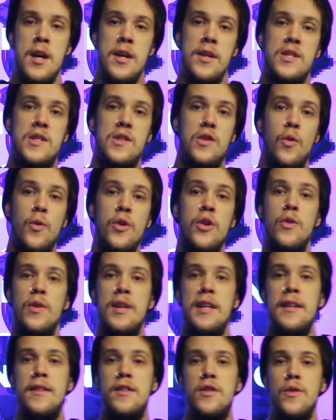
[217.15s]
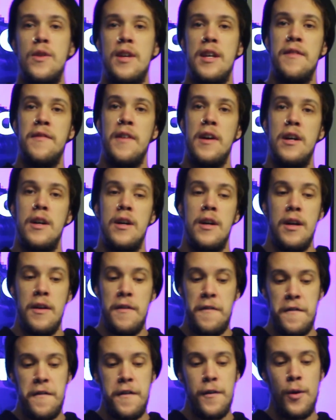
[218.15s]
So you need to give a
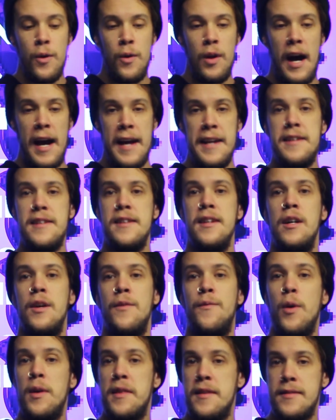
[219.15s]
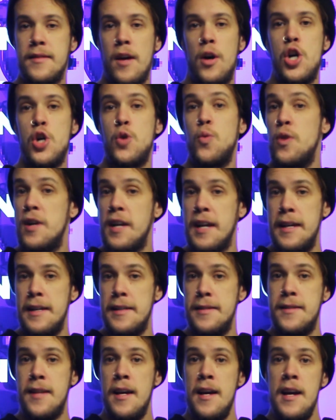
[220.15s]
full idea of what this artwork
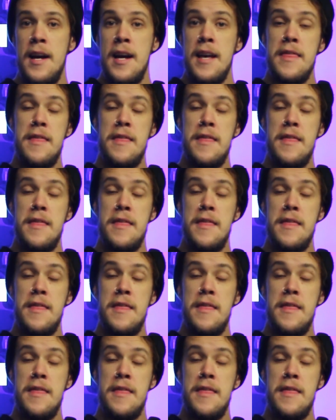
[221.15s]
is.